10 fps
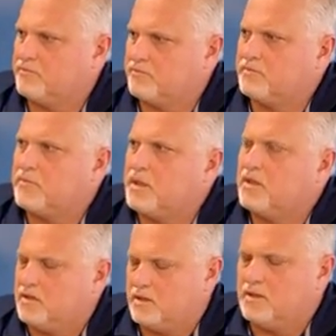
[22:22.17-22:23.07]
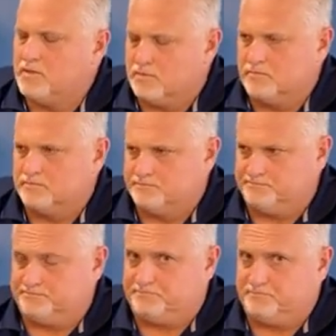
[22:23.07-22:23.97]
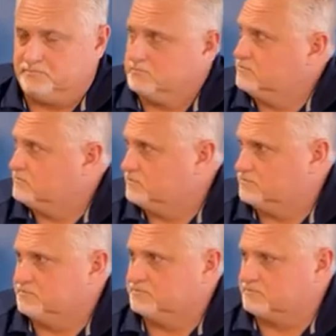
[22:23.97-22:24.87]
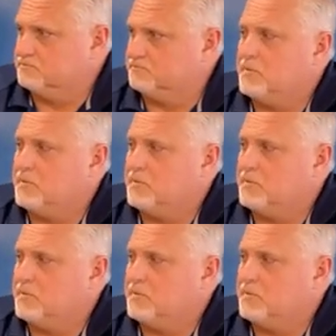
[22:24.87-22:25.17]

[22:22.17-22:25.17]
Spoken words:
protection comfort wise as you do your game.